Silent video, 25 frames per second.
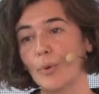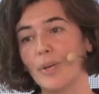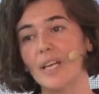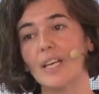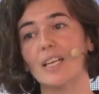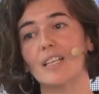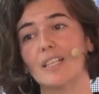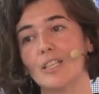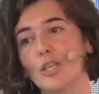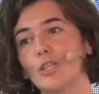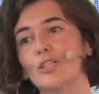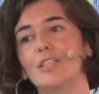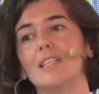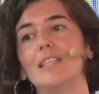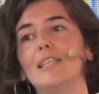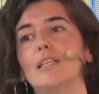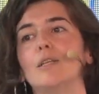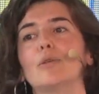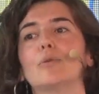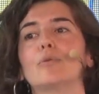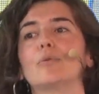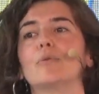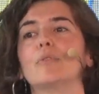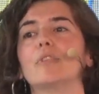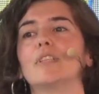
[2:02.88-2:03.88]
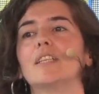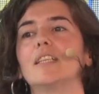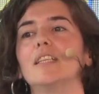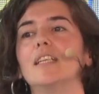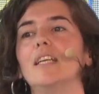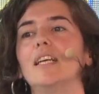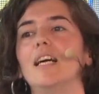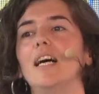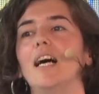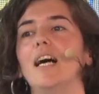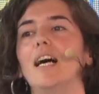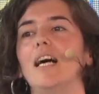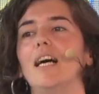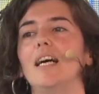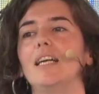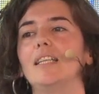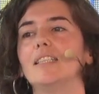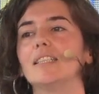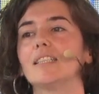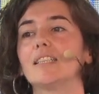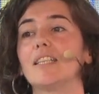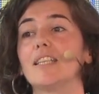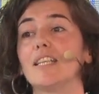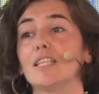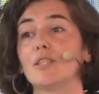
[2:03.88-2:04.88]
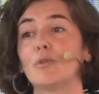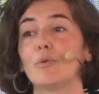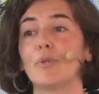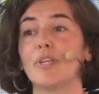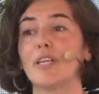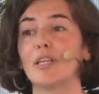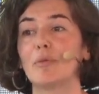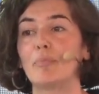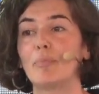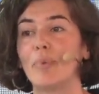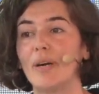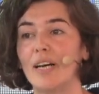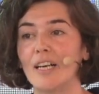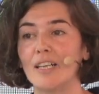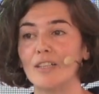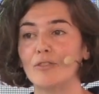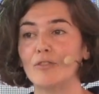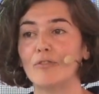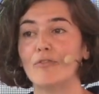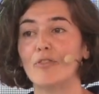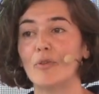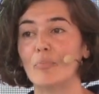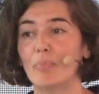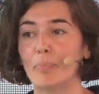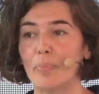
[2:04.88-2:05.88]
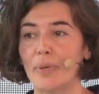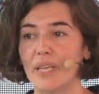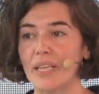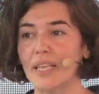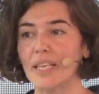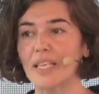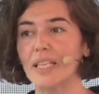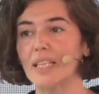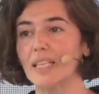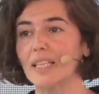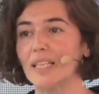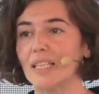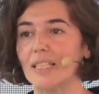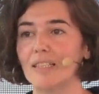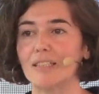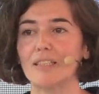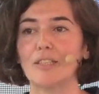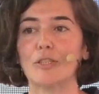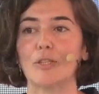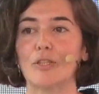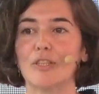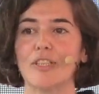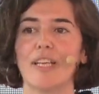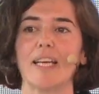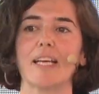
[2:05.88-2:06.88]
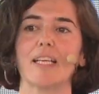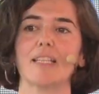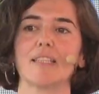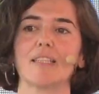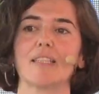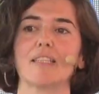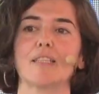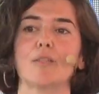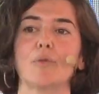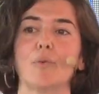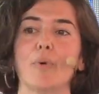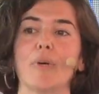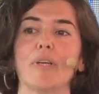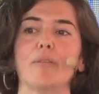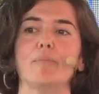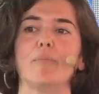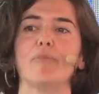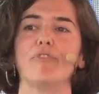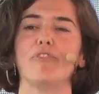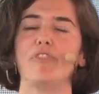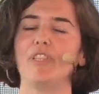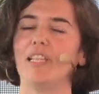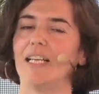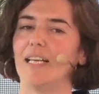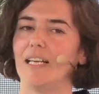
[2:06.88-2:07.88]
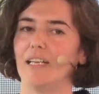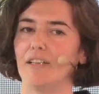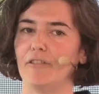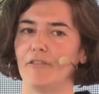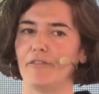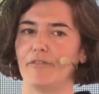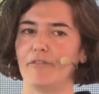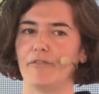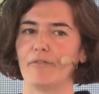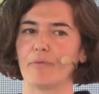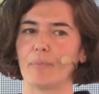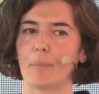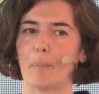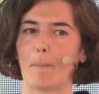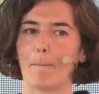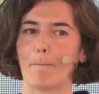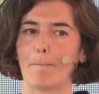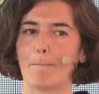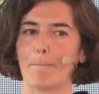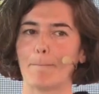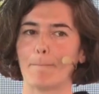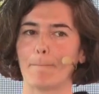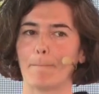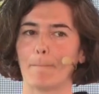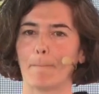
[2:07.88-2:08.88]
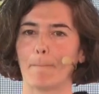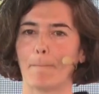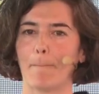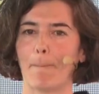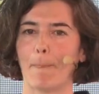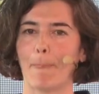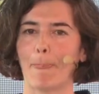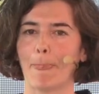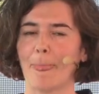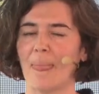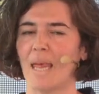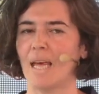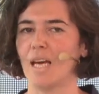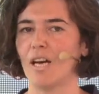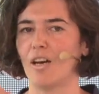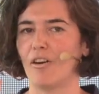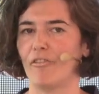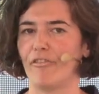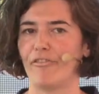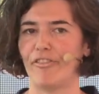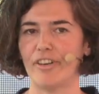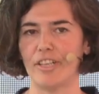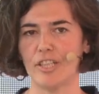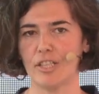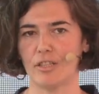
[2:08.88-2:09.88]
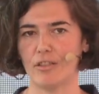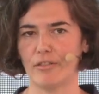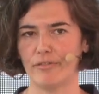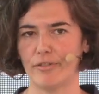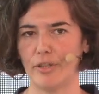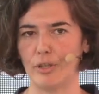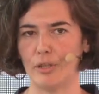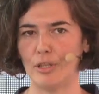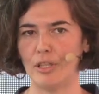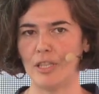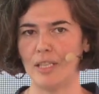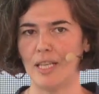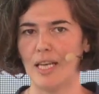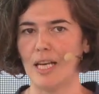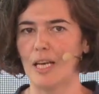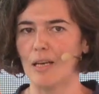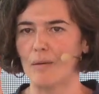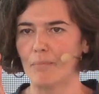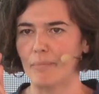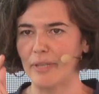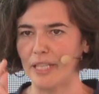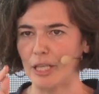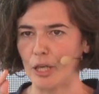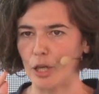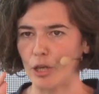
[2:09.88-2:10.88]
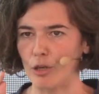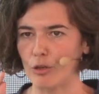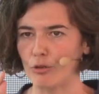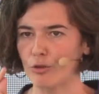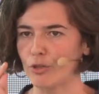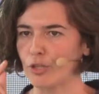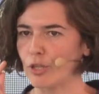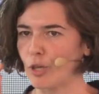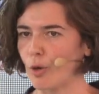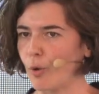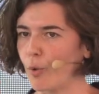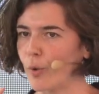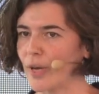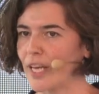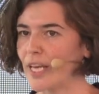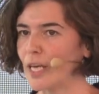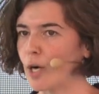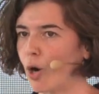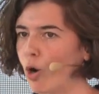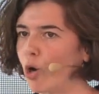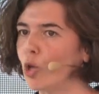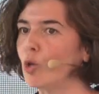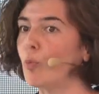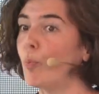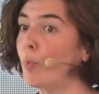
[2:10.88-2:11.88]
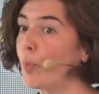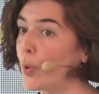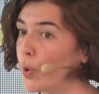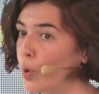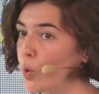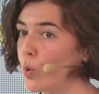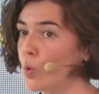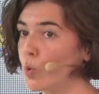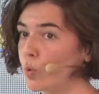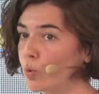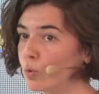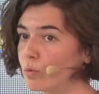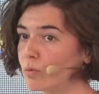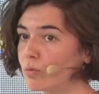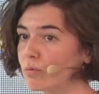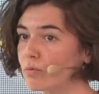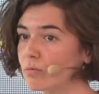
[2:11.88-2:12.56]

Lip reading: we are not alone and that we are part of the big interconnected web of life. First of all, because we all poo.